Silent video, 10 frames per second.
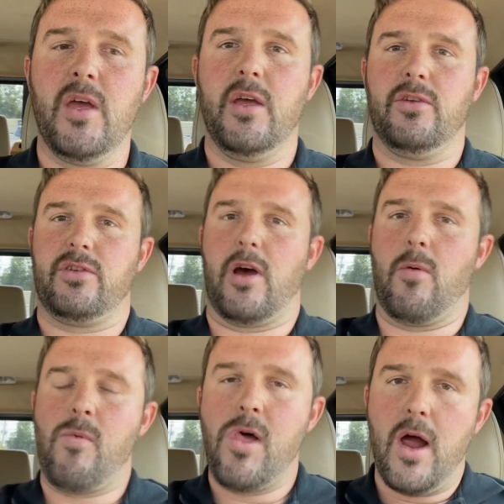So
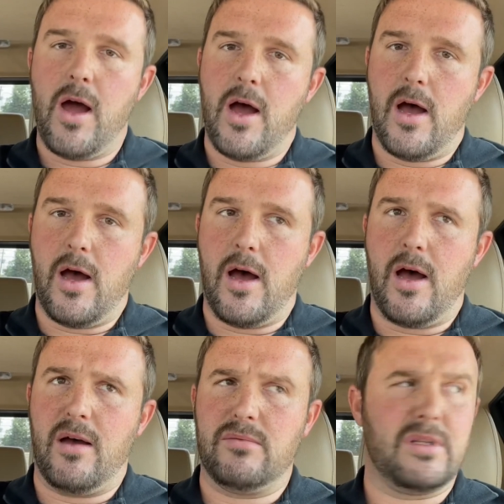
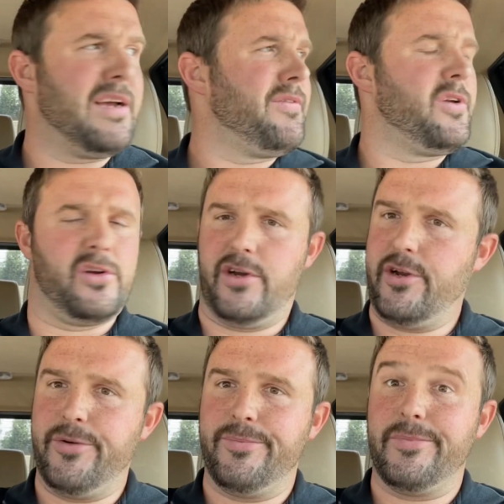without further ado,
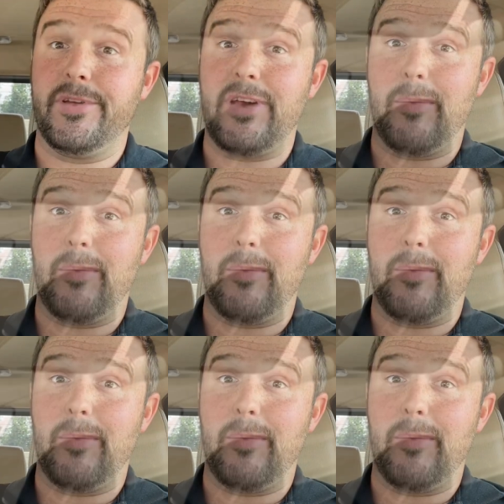let's hop